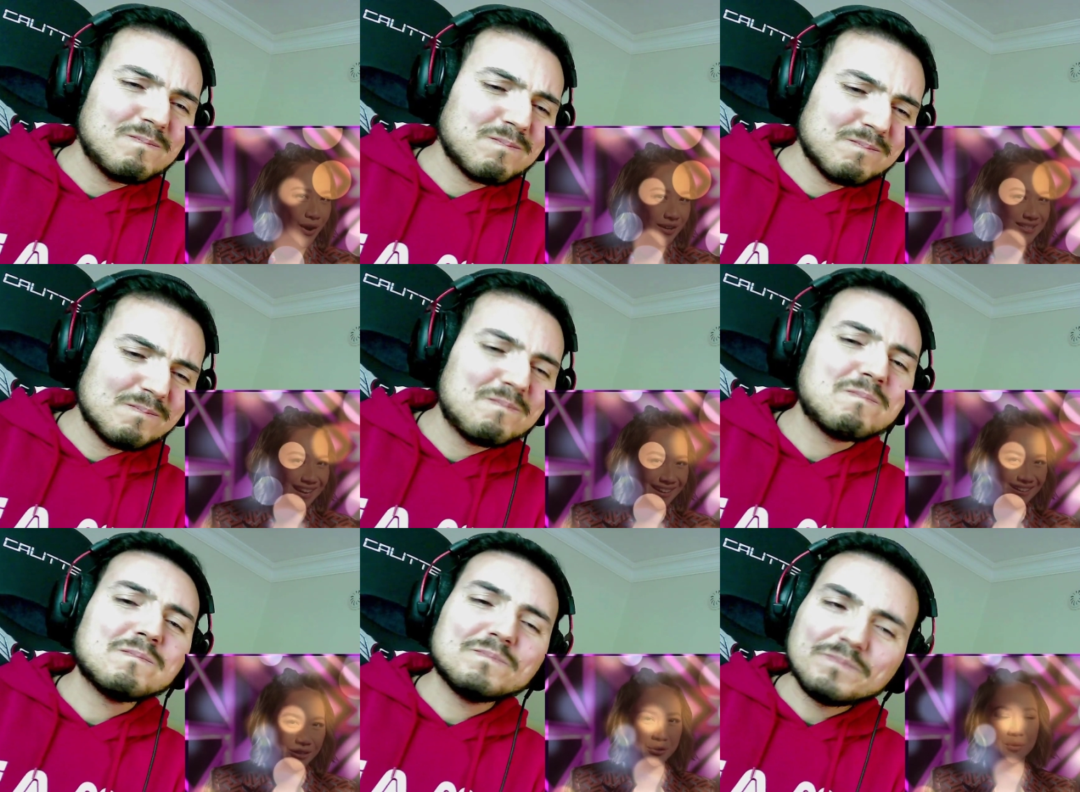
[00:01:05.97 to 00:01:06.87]
Speaker 1: dong
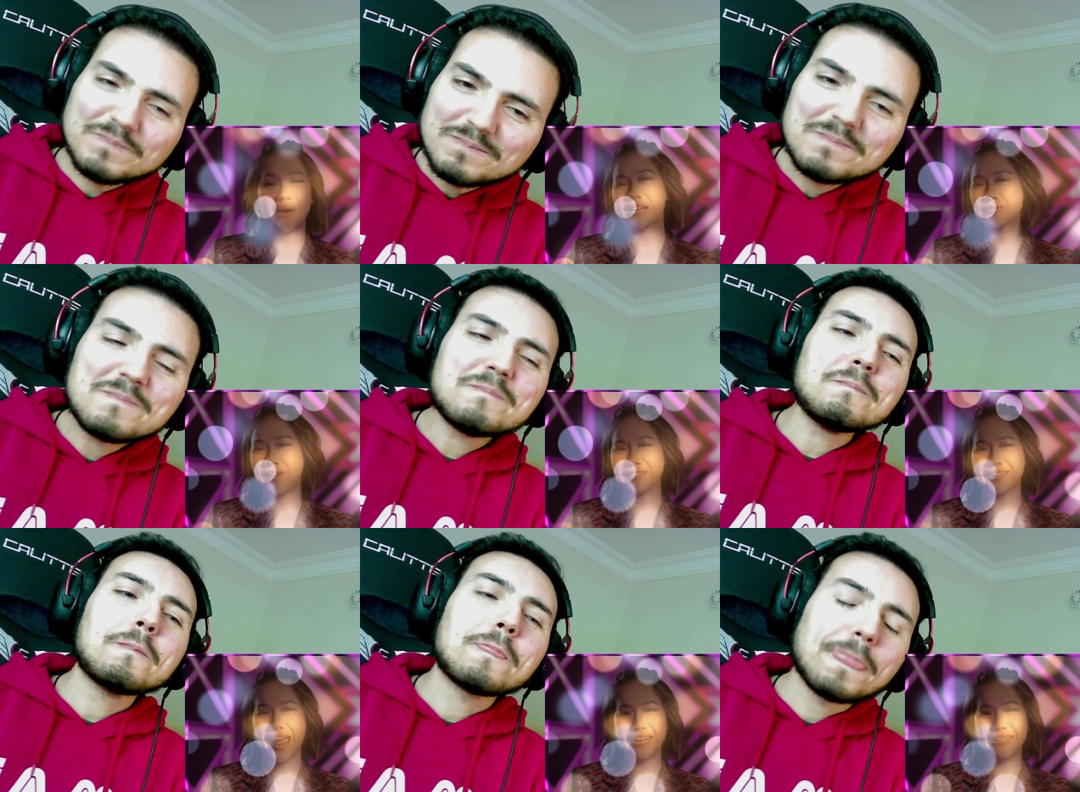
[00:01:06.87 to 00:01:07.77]
channel YouTube X
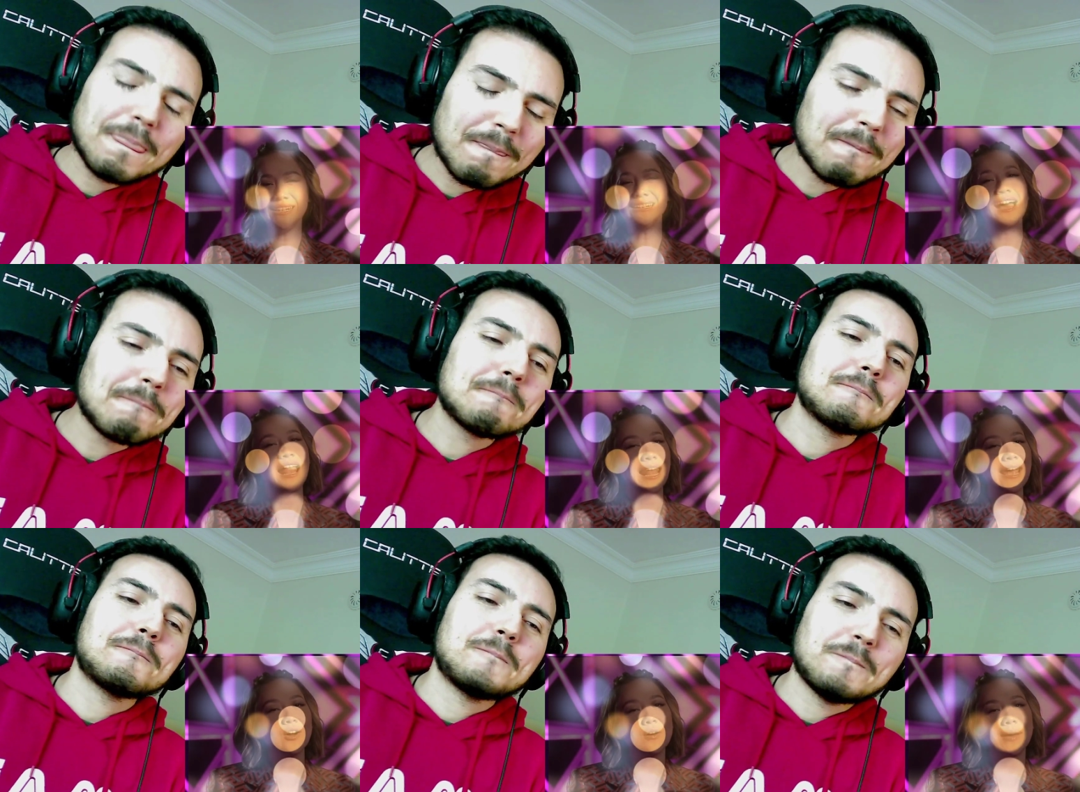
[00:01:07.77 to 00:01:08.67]
Factor I D.
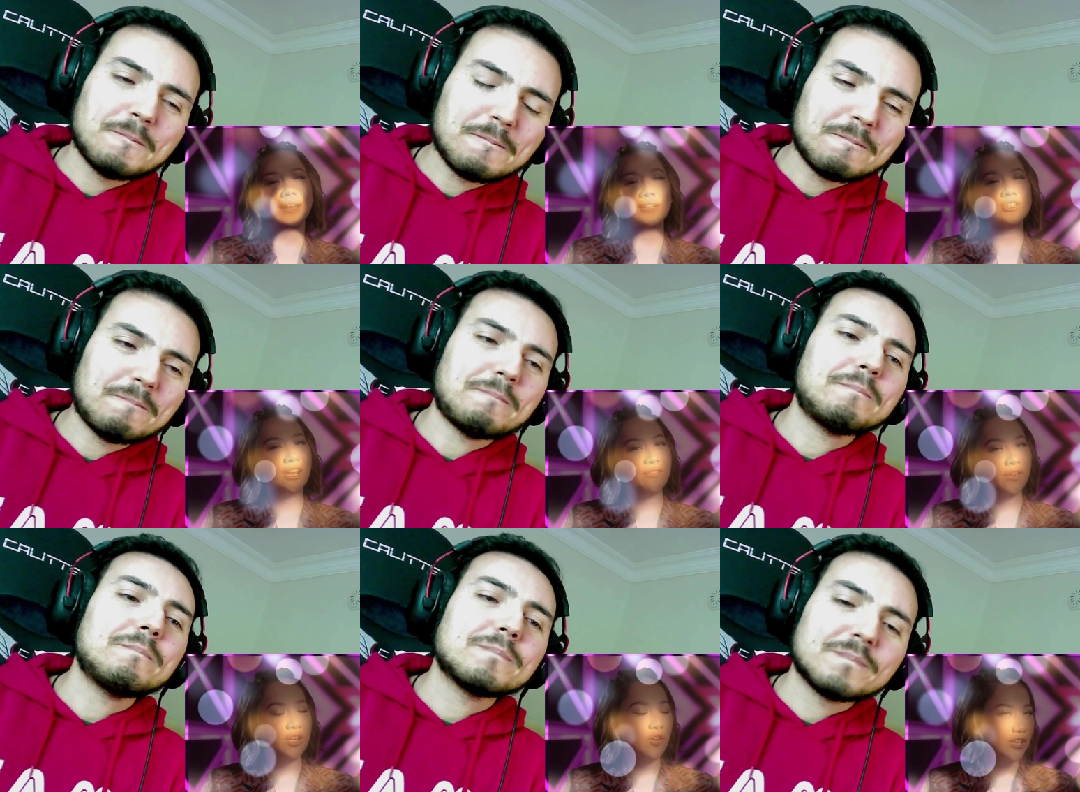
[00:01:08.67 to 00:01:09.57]
Like, comment, and share
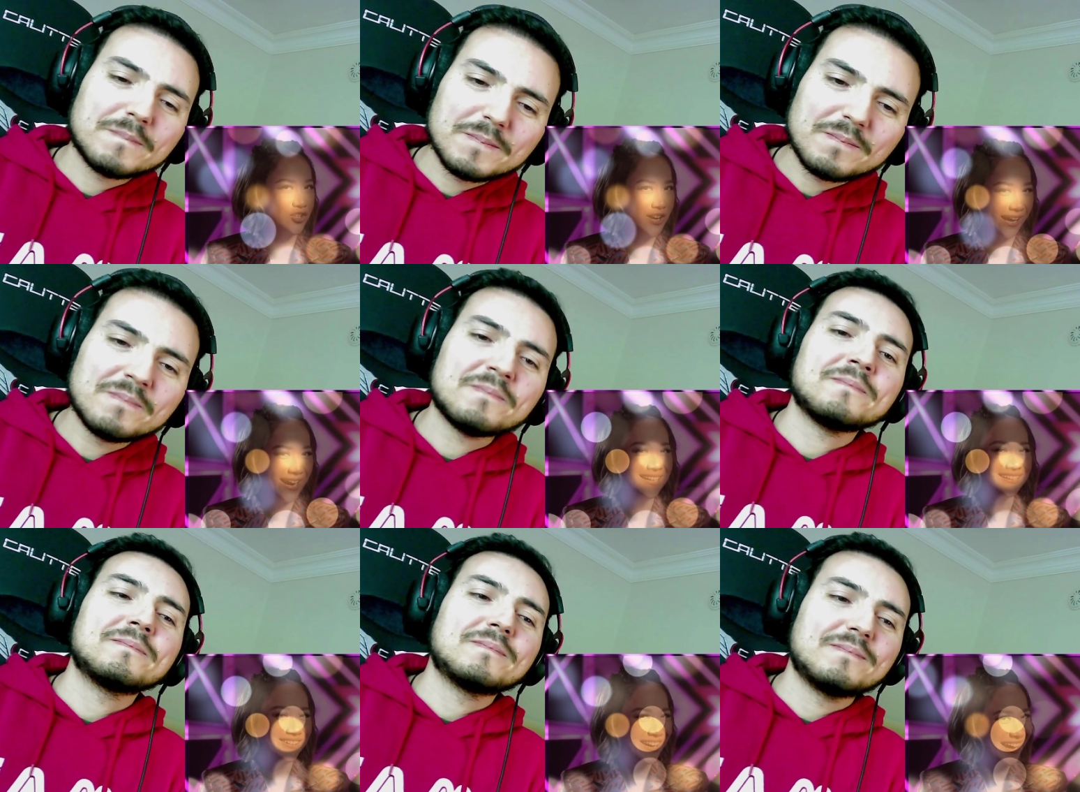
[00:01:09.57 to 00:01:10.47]
video ini juga ya.
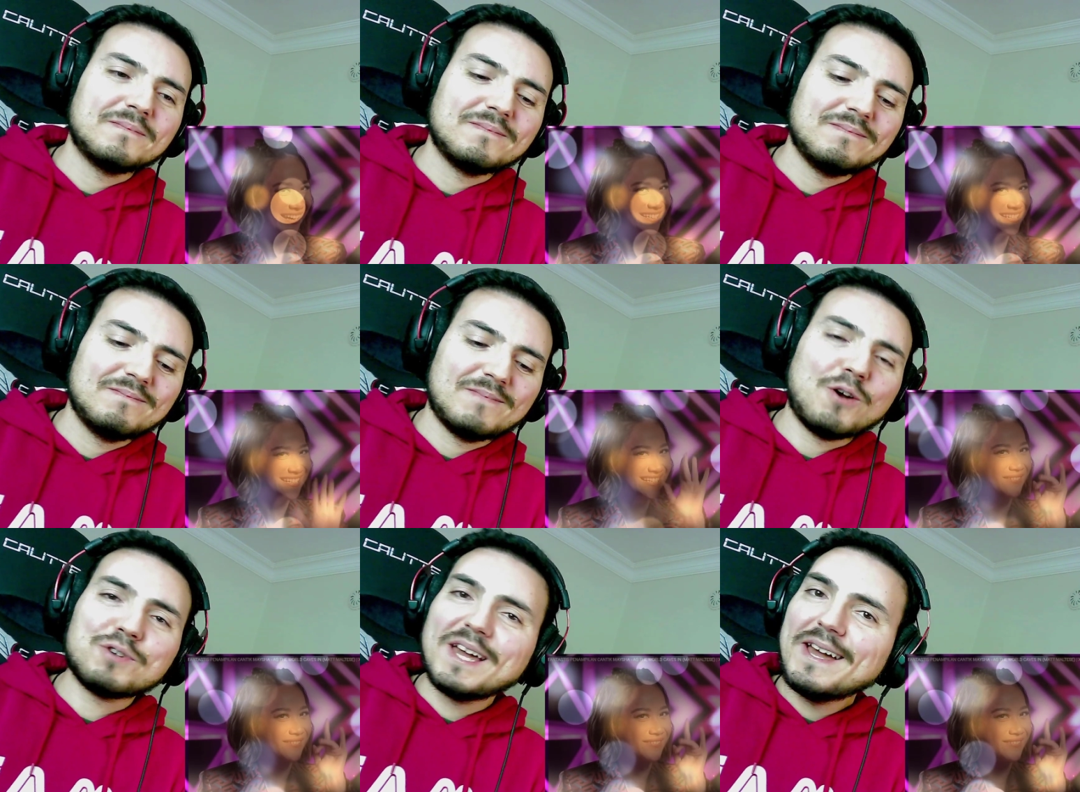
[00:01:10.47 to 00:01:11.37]
Okay.
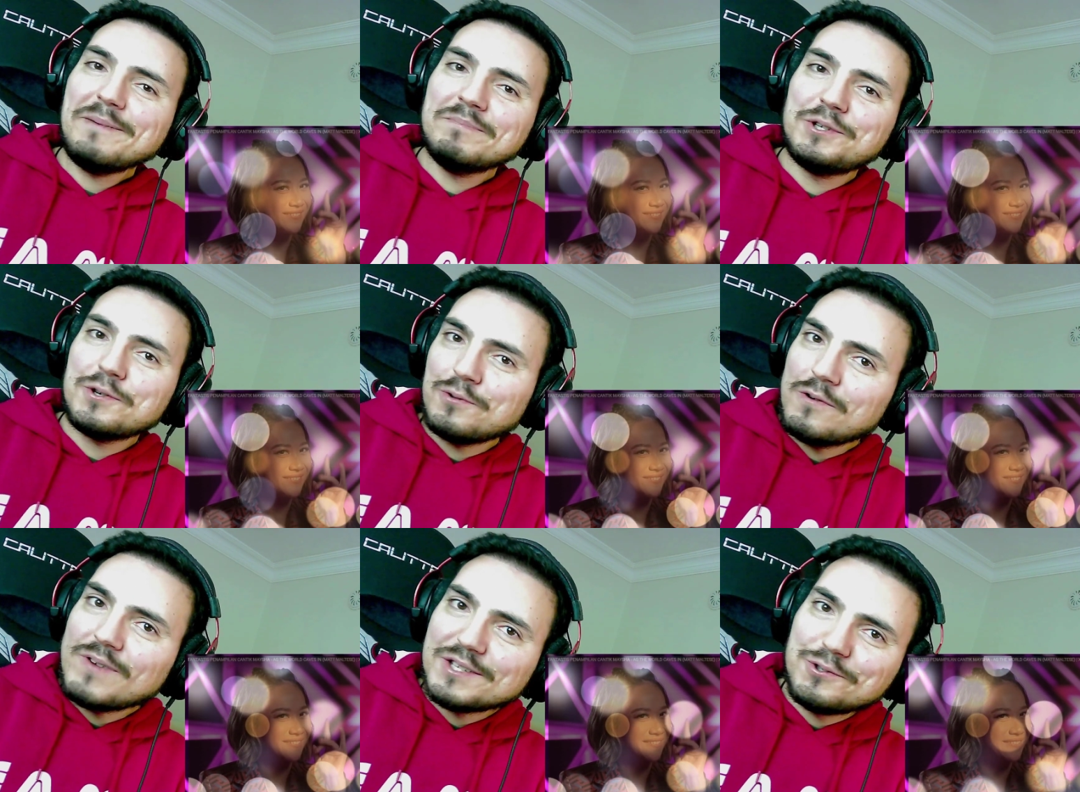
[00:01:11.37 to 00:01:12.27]
Speaker 2: Okay, you know
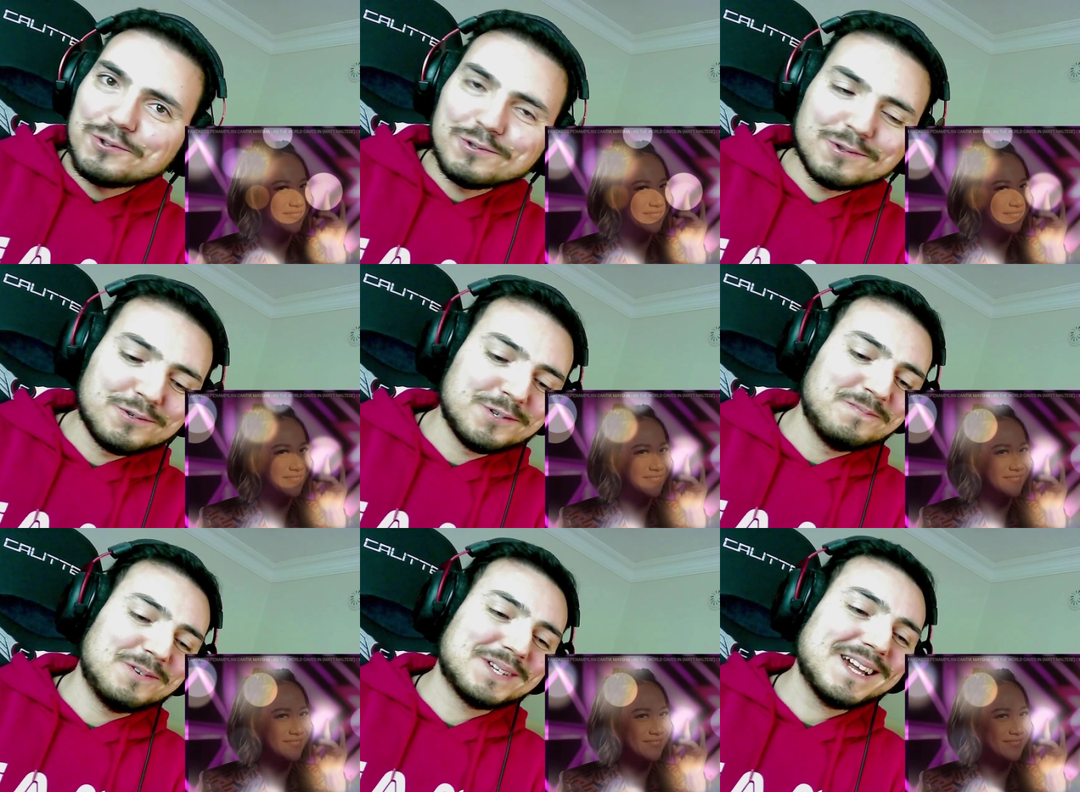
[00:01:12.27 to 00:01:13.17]
what you should do.
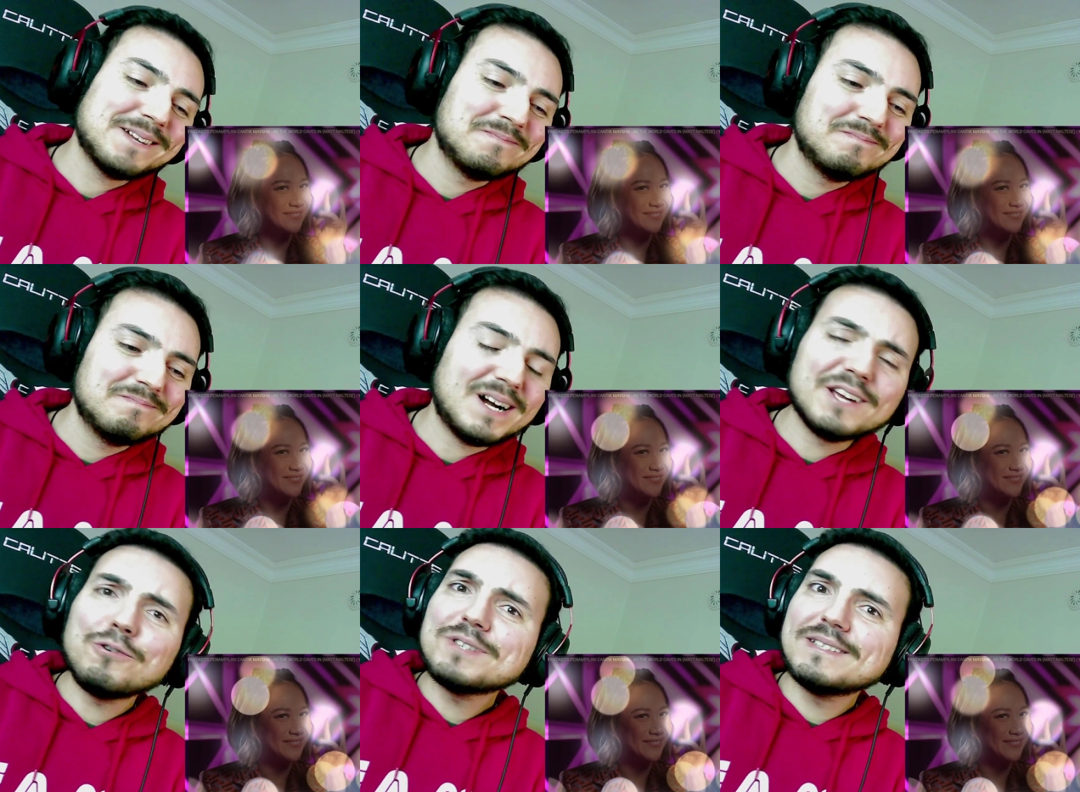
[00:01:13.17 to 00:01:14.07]
Okay, I
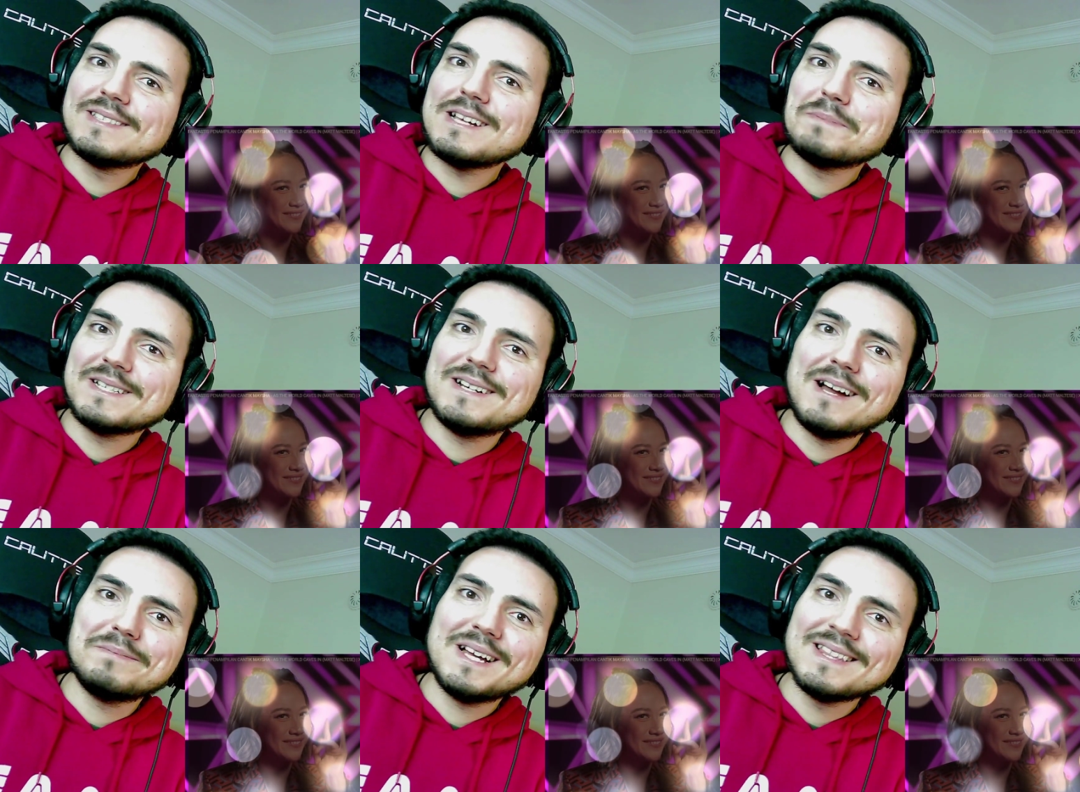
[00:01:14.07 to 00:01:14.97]
already
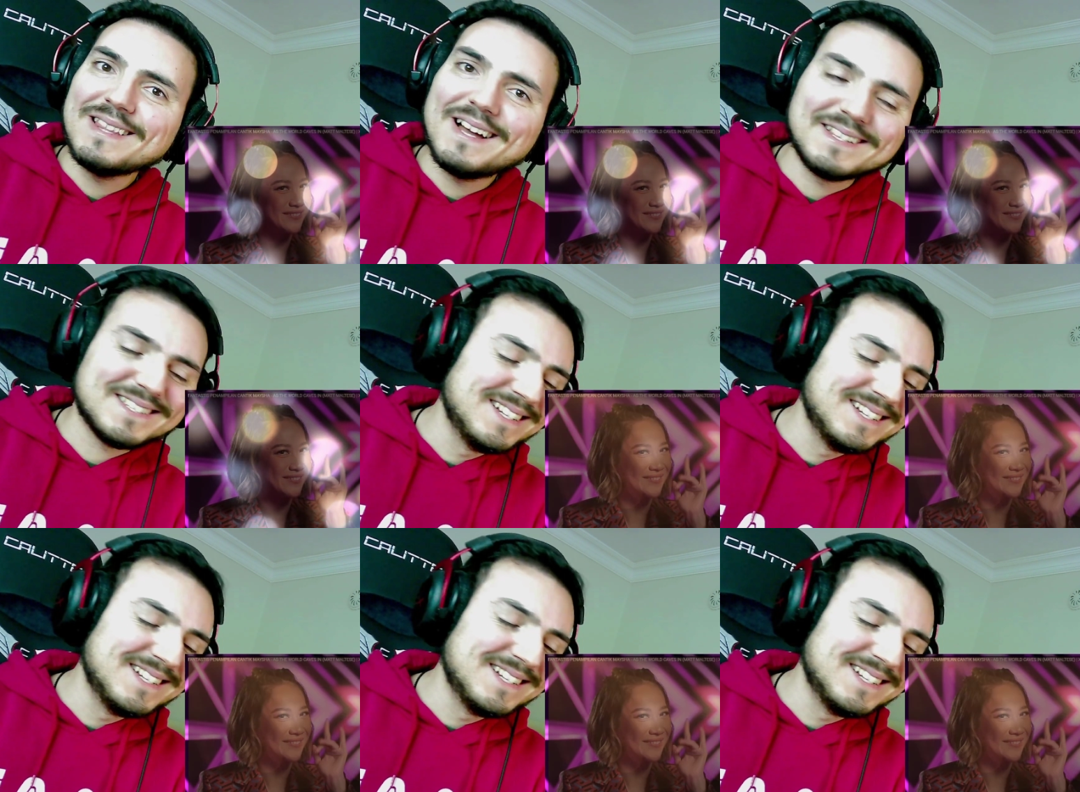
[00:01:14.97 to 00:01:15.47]
subscribed and liked.